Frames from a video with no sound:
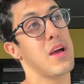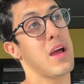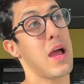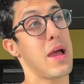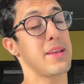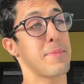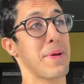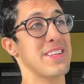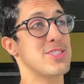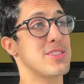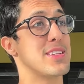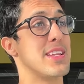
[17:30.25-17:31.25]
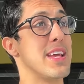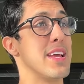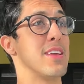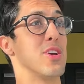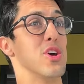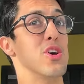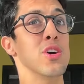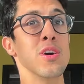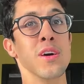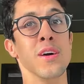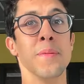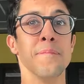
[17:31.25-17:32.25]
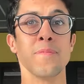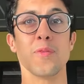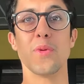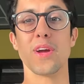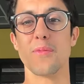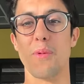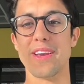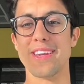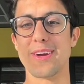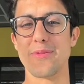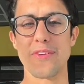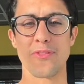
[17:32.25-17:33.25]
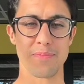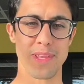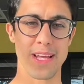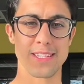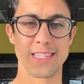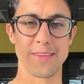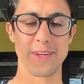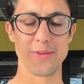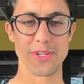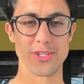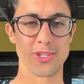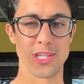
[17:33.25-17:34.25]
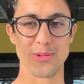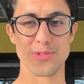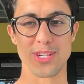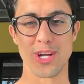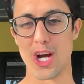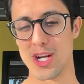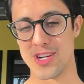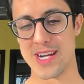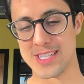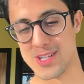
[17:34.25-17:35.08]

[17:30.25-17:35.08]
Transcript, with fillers: Ah, it depends on the day, you know. We're one day away from Thanksgiving. We just closed the contract,